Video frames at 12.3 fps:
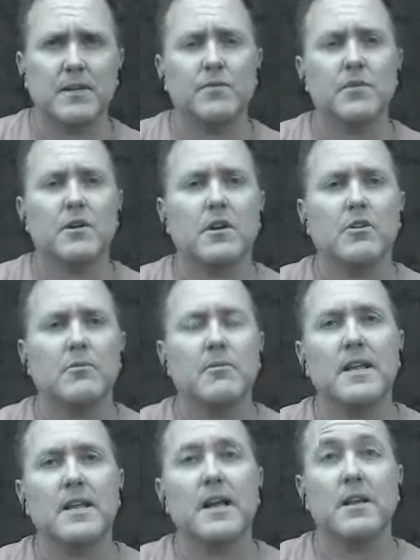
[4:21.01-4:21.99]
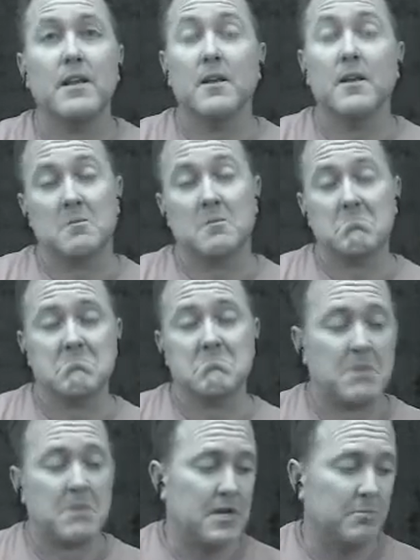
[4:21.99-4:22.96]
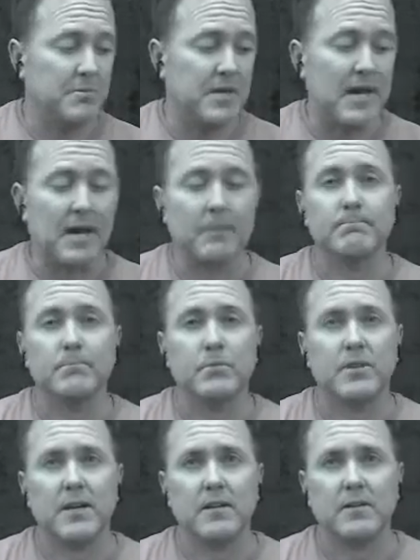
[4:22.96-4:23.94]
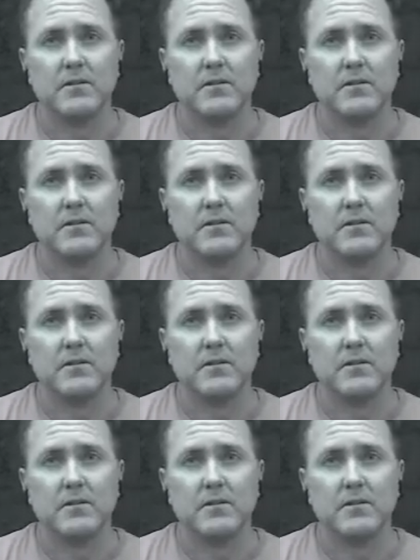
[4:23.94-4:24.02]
If you can remember that, it might help you out, okay?